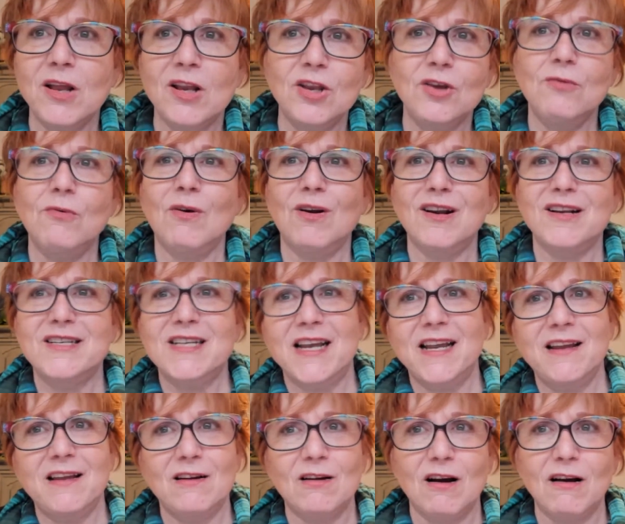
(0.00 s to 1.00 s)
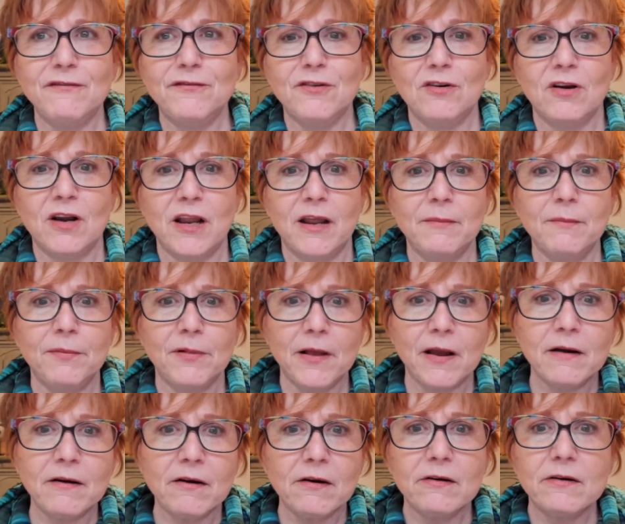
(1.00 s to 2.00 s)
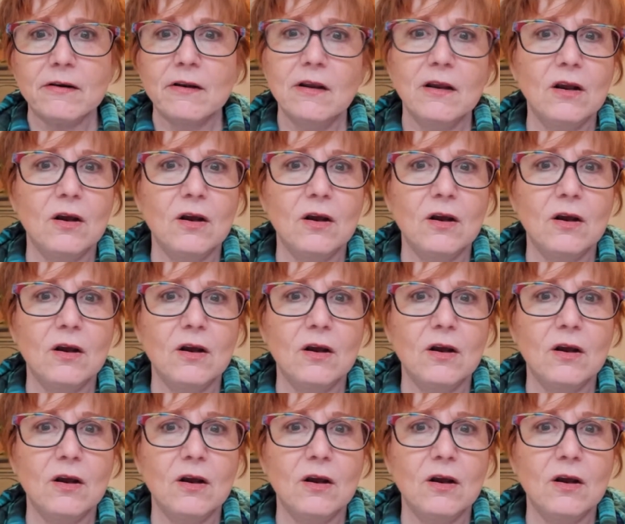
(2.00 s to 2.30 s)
and you want to take it off your name placard,